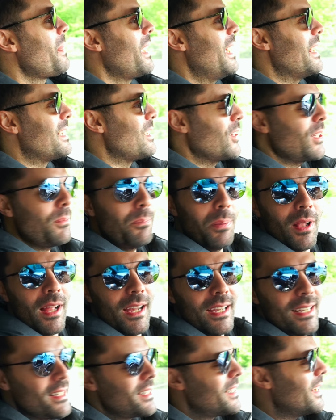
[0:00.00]
it's not the
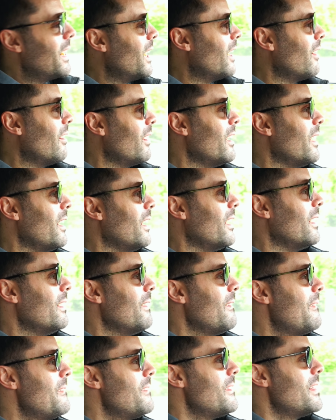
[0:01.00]
players area,
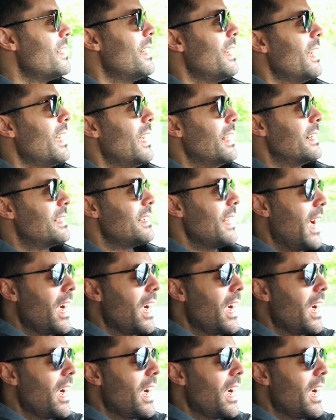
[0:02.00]
it's